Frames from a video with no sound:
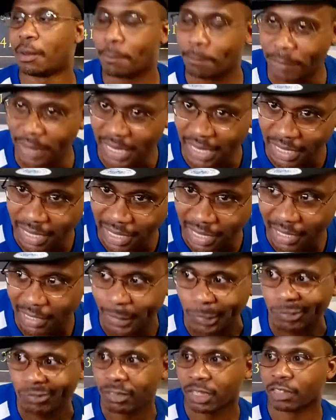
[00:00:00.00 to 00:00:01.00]

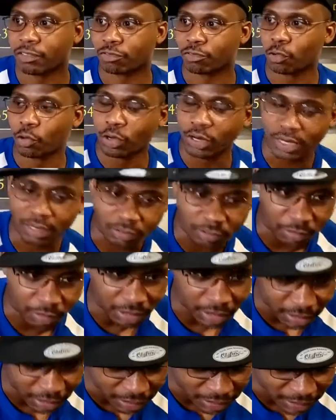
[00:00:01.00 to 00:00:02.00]
Ben threw
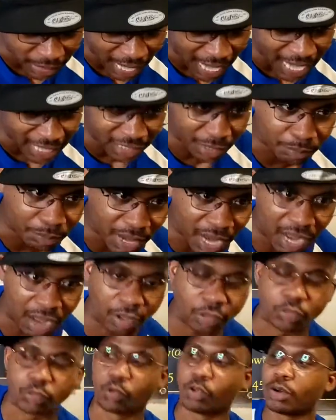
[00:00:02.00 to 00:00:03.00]
the hiked the
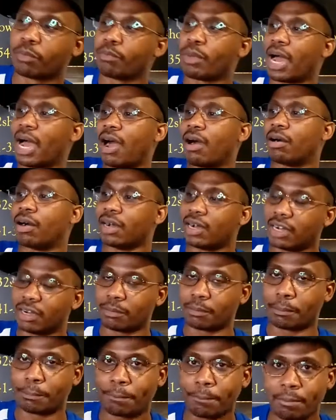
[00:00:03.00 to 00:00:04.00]
ball, threw the ball
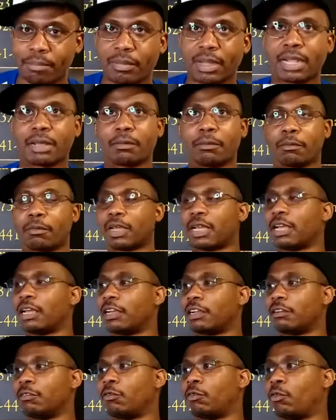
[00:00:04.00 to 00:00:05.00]
up,
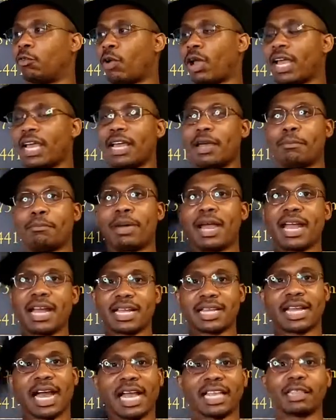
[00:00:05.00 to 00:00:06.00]
ran
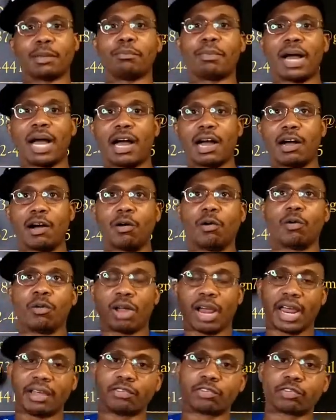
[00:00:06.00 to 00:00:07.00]
back, caught the
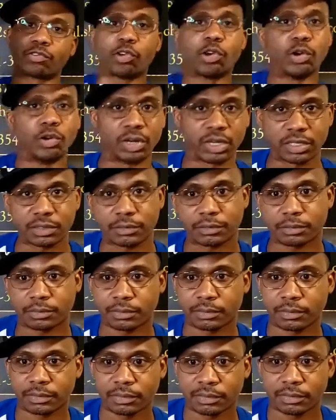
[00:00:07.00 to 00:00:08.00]
ball, and threw it.
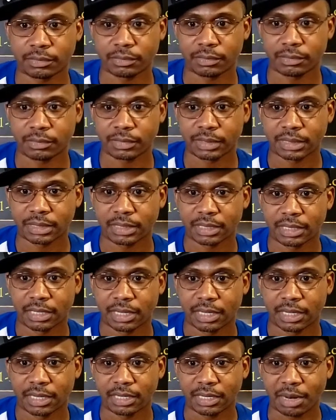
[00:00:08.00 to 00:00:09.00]

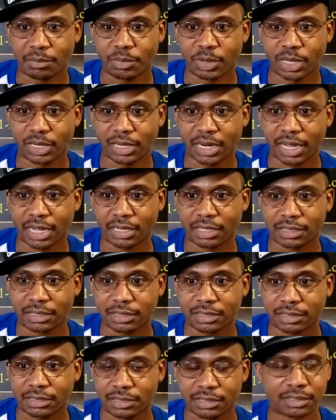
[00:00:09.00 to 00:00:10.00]
I'm looking like
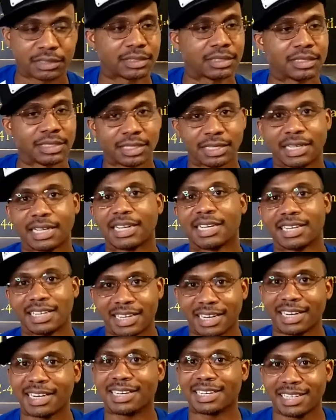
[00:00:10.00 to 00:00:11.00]

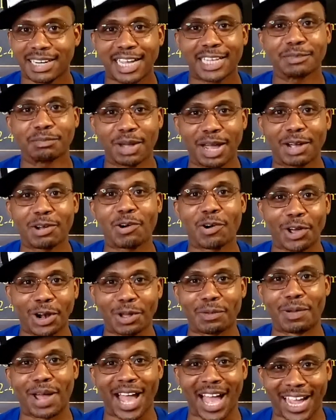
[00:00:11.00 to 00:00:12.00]
that's my
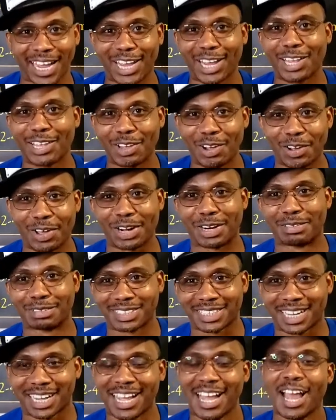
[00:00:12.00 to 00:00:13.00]
quarterback. you know
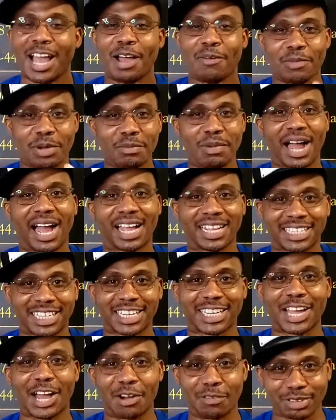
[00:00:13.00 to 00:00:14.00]
what I'm saying? Remember how
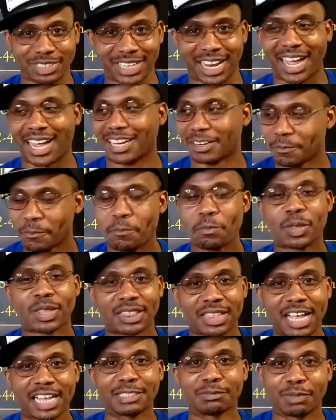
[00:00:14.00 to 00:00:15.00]
T.O. was like,
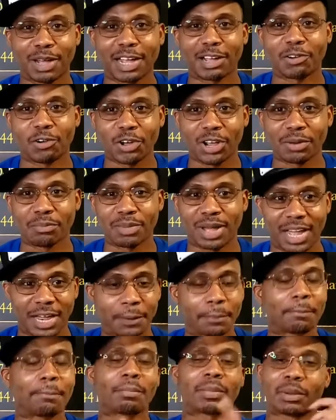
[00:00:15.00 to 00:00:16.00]
"That's my
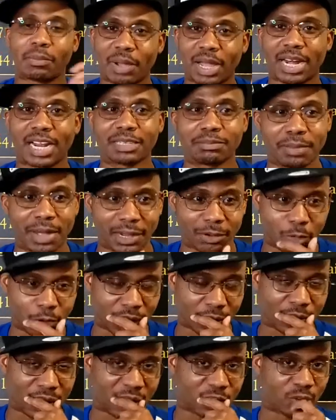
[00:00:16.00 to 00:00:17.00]
quarterback, man. That's my
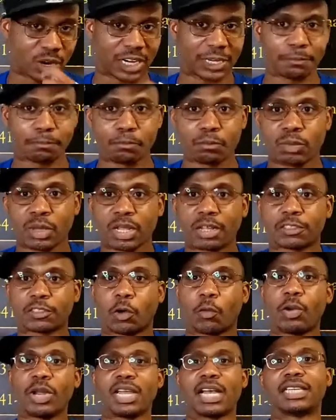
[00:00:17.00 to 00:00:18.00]
quarterback, right?"
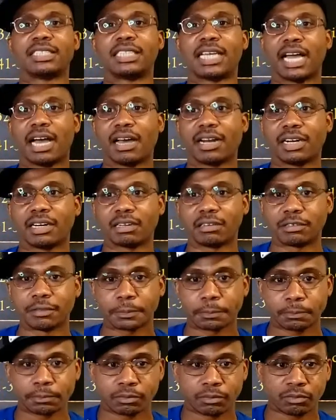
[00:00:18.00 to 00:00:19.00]
So we gets down
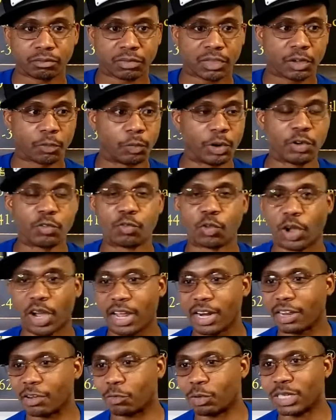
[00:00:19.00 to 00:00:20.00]
there we
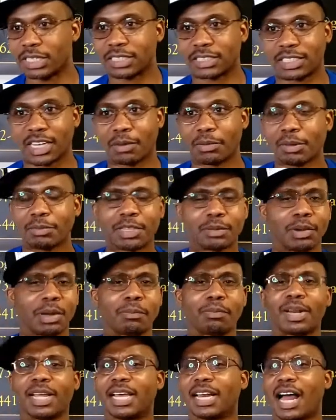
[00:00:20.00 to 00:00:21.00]
running, we stunning. I'm talking
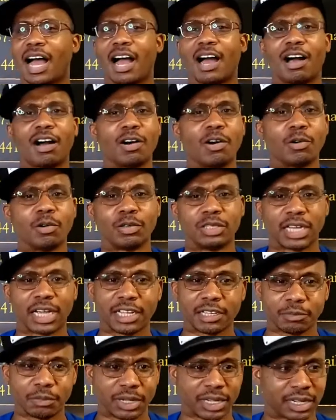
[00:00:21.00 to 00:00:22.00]
about playing all
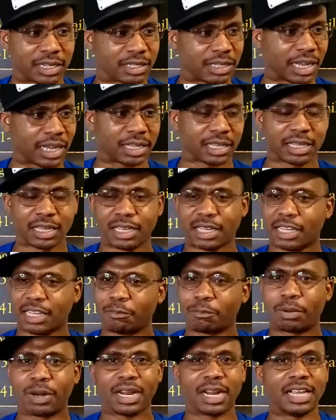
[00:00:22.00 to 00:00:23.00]
day, man. Like
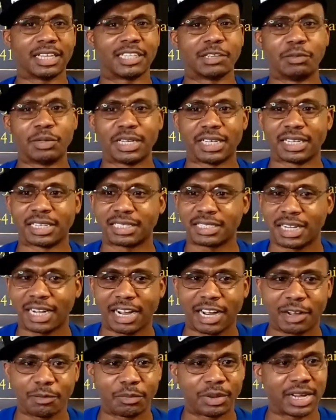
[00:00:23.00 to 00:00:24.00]
playing till we get
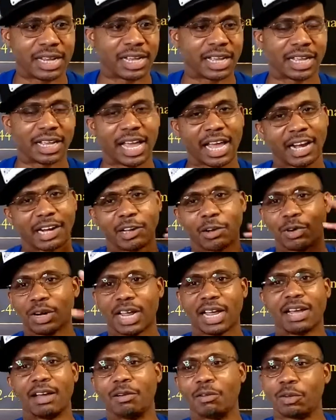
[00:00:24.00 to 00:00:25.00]
tired, man. Gotta go
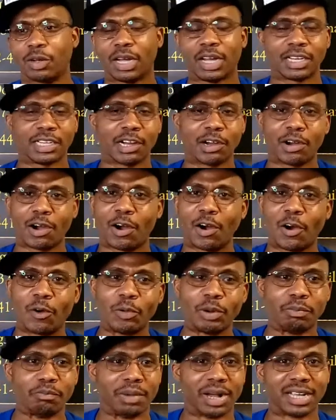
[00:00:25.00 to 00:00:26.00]
down, go
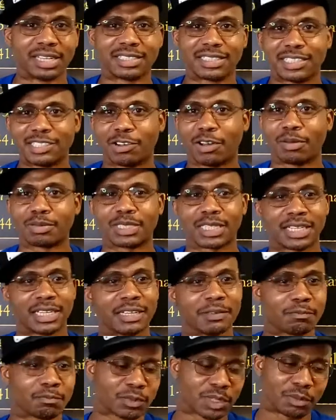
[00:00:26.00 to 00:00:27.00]
home. We must, you know what I'm
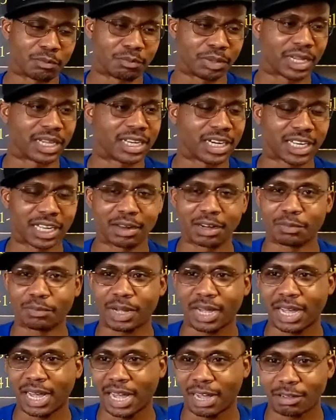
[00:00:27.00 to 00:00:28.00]
saying? Being to come to
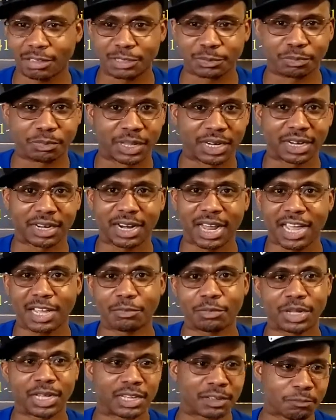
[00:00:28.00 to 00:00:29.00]
my house, spend the
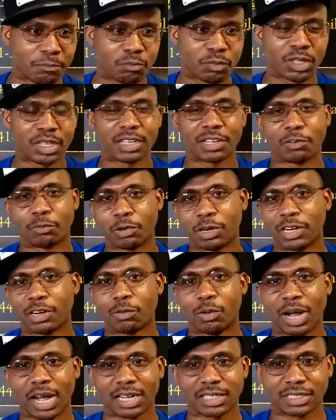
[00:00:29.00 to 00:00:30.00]
night, man.
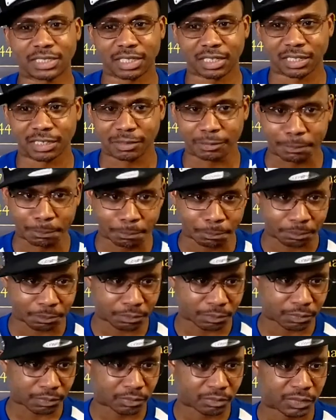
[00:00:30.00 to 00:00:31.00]
We'll watch. Um,
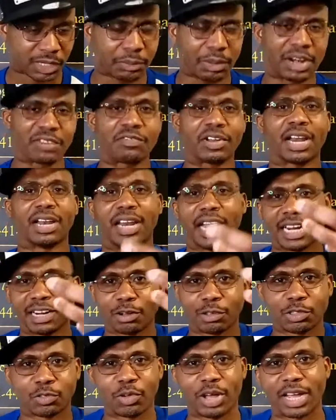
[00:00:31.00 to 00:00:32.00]
matter of fact,
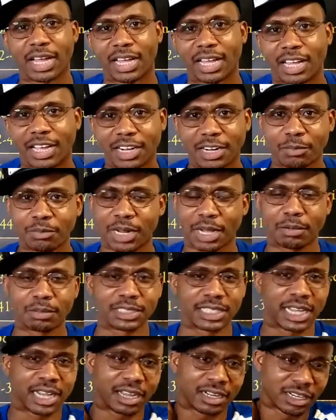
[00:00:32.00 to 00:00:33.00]
Lando Threadgill, them they
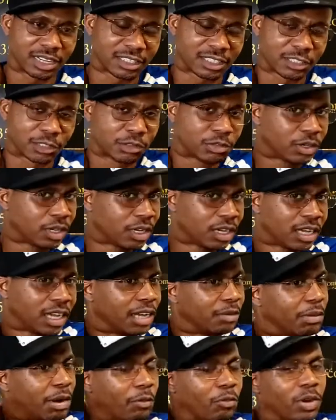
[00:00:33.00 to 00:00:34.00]
were down there too.
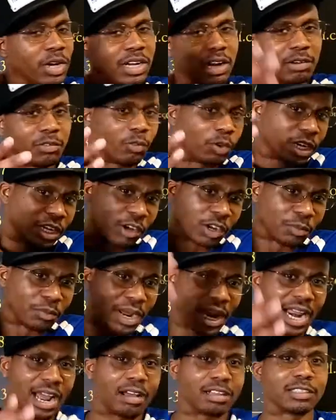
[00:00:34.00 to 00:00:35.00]
Man, we'll go, we'll go to
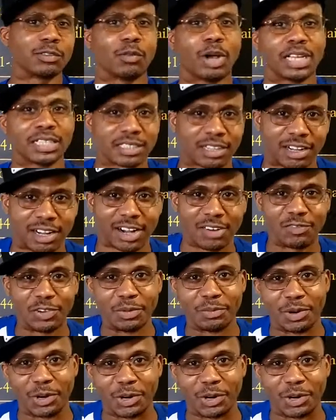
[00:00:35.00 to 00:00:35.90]
my house and watch kung fu